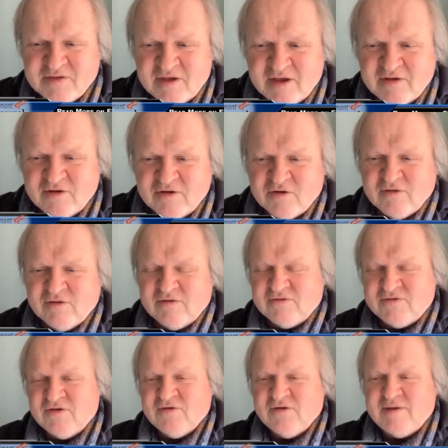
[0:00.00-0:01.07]
that her,
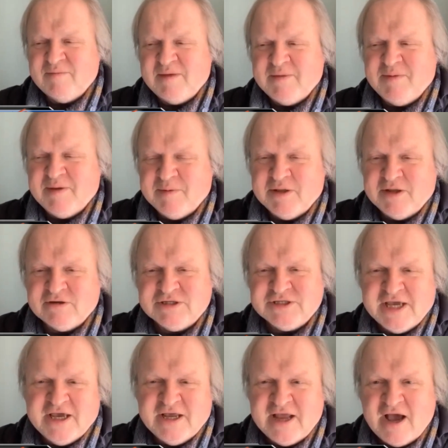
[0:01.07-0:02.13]
certainly make people
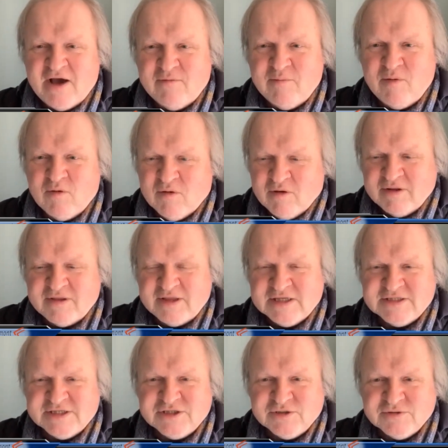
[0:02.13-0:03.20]
understand how important
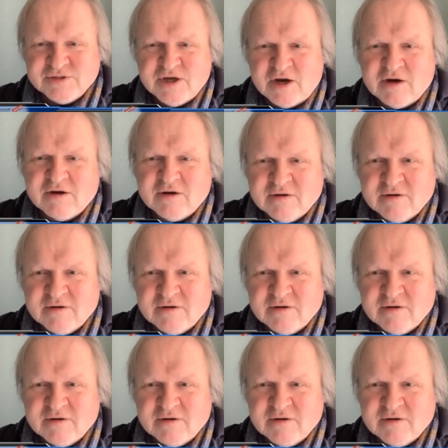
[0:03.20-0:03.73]
these issues are.